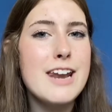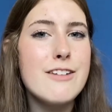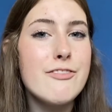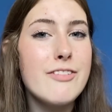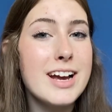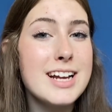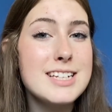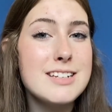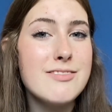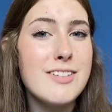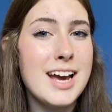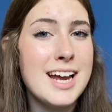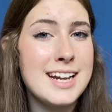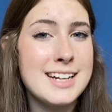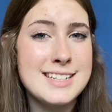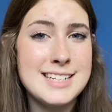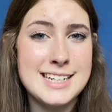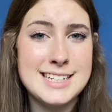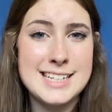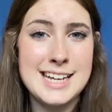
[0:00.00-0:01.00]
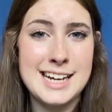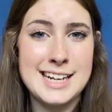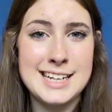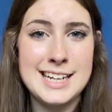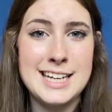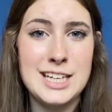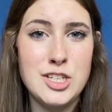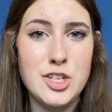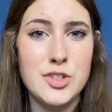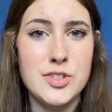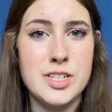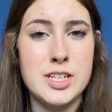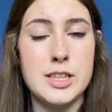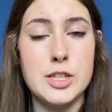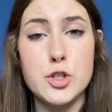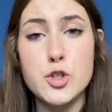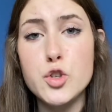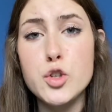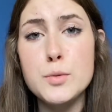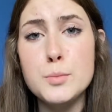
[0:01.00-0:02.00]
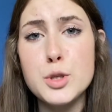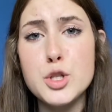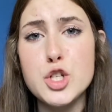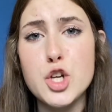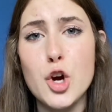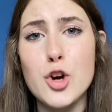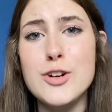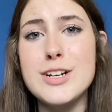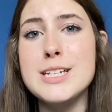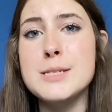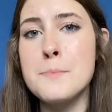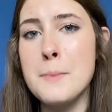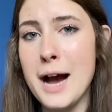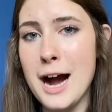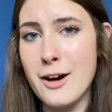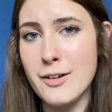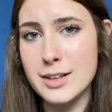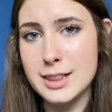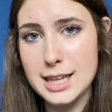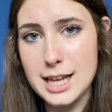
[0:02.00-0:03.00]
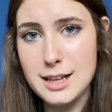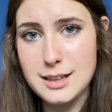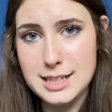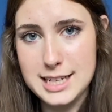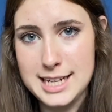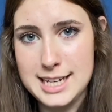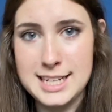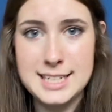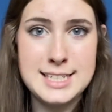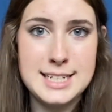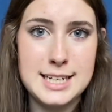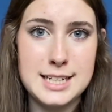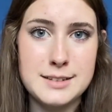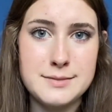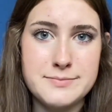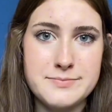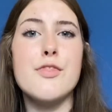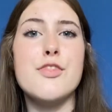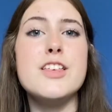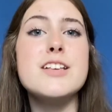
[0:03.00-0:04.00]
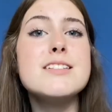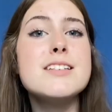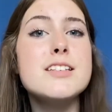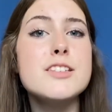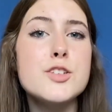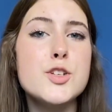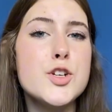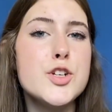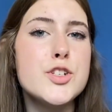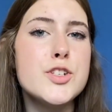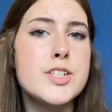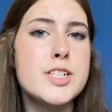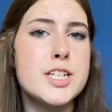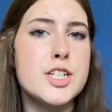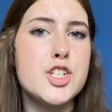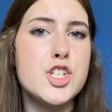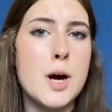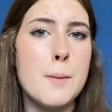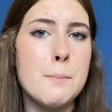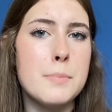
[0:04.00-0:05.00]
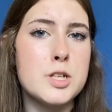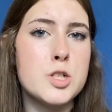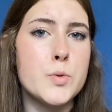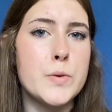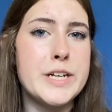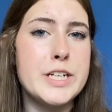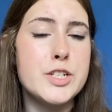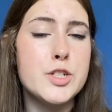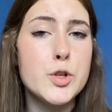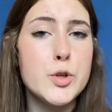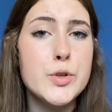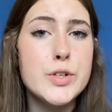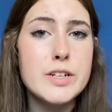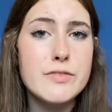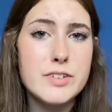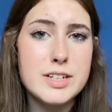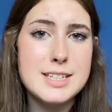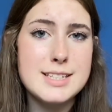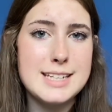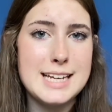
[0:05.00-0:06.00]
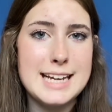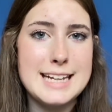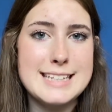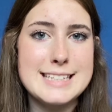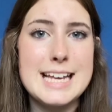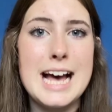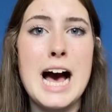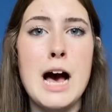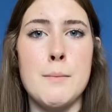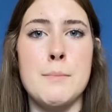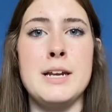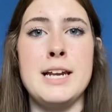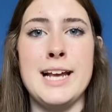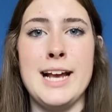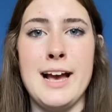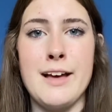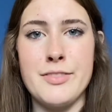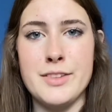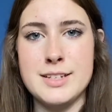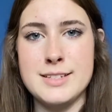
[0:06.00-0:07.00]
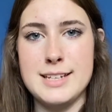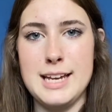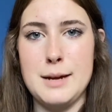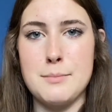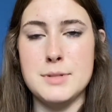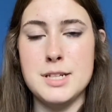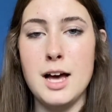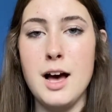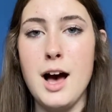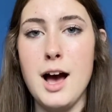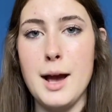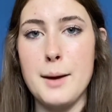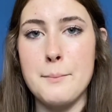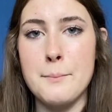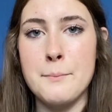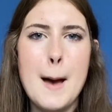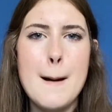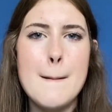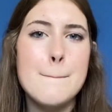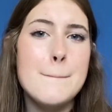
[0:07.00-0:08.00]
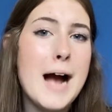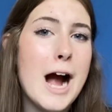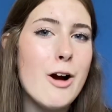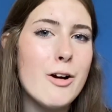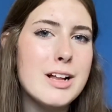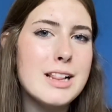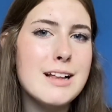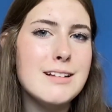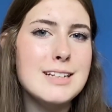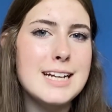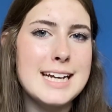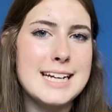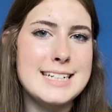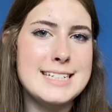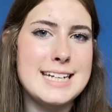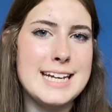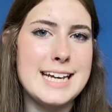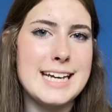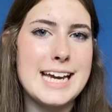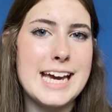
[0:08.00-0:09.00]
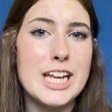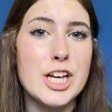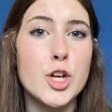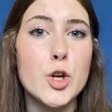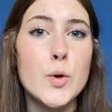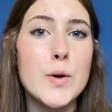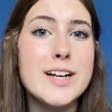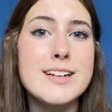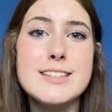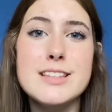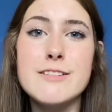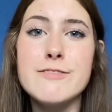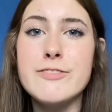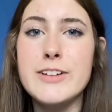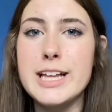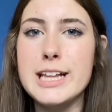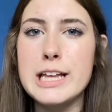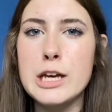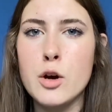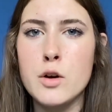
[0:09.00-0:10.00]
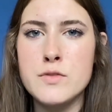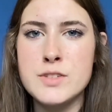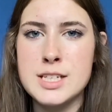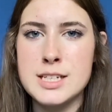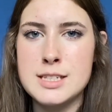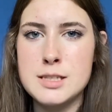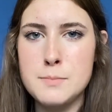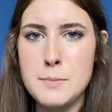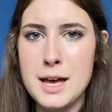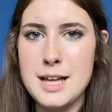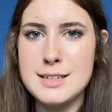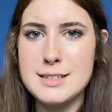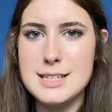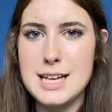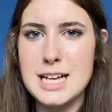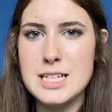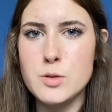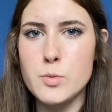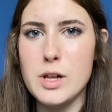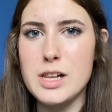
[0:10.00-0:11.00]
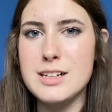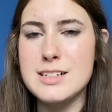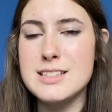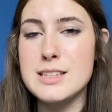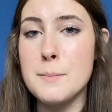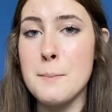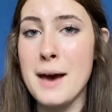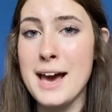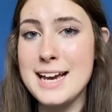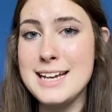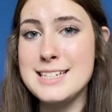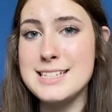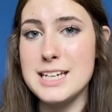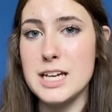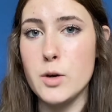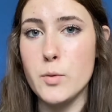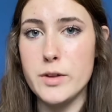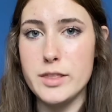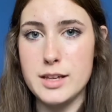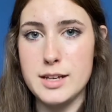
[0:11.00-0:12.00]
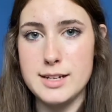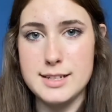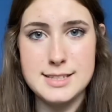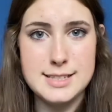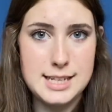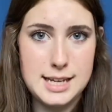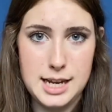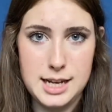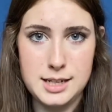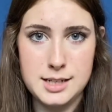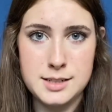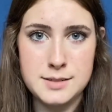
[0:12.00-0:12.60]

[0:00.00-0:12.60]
effective editing technique used in The Truman Show is parallel editing. This is used to jump between two different scenes happening at the same time. Parallel editing can increase the feeling of suspense as well as the pacing within a scene.